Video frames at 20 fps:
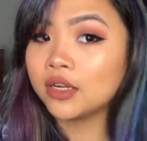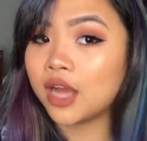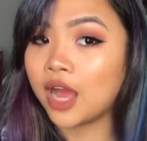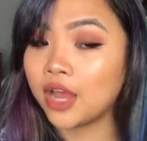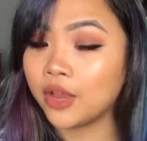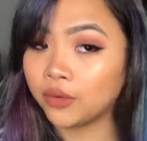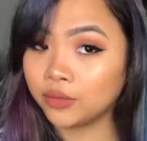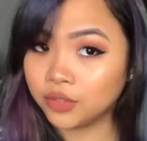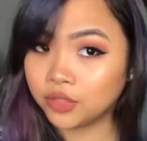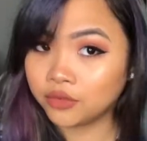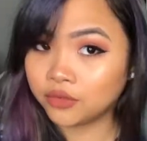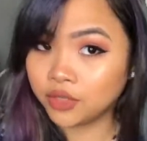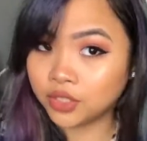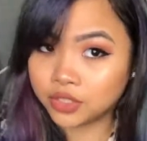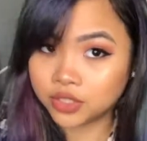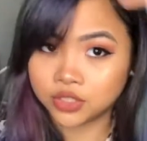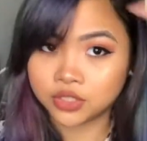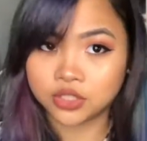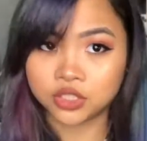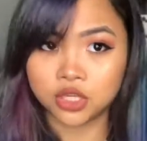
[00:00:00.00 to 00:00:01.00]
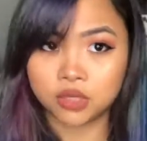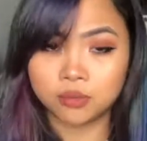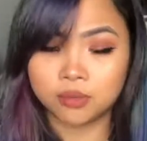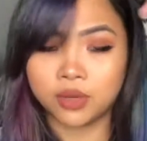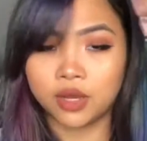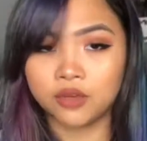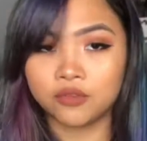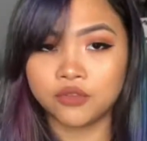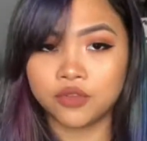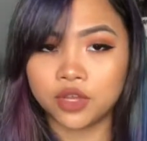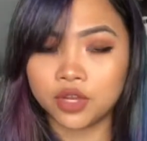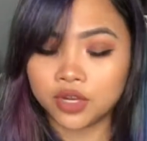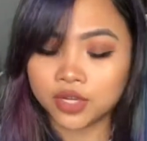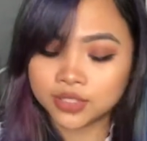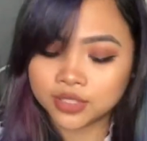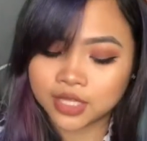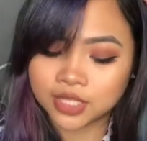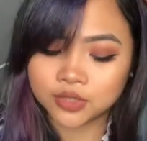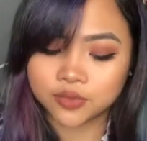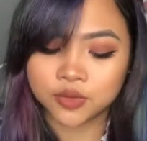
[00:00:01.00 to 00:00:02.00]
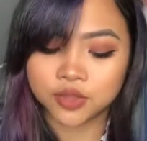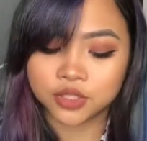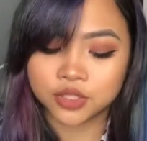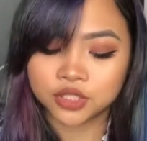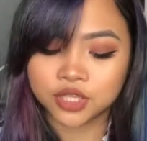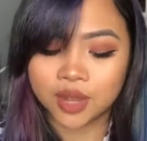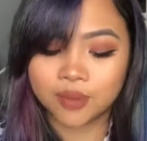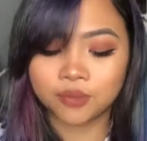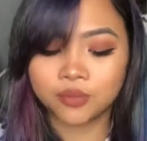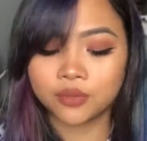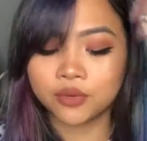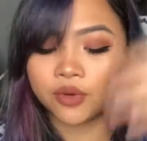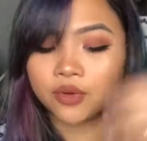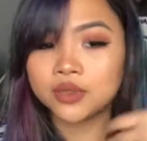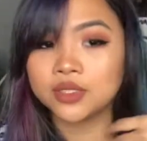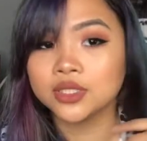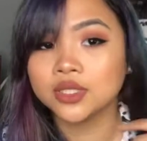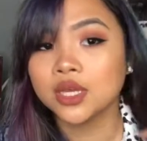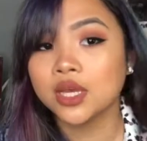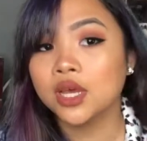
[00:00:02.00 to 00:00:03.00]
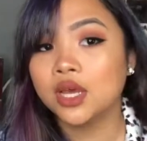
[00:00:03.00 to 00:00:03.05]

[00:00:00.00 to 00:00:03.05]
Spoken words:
I only retouch above here because that's where the shampoo goes.